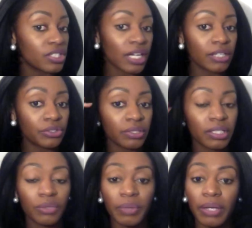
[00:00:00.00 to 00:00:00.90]
out, you can
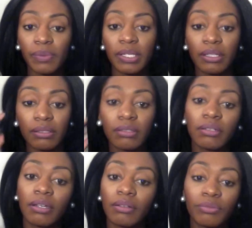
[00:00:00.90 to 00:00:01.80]
get away with,
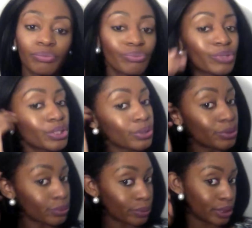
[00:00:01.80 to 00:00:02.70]
you know,
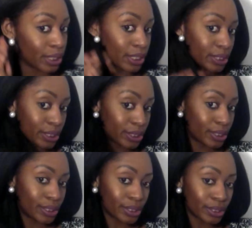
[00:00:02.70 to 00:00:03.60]
doing this
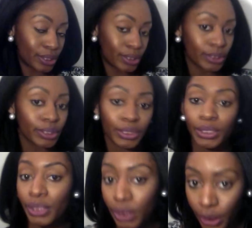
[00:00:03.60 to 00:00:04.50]

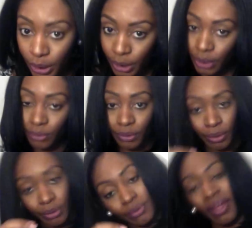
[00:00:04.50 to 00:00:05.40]
and, you
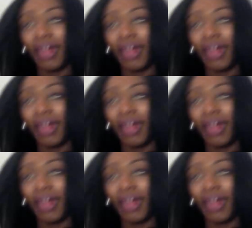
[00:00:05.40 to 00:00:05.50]
know,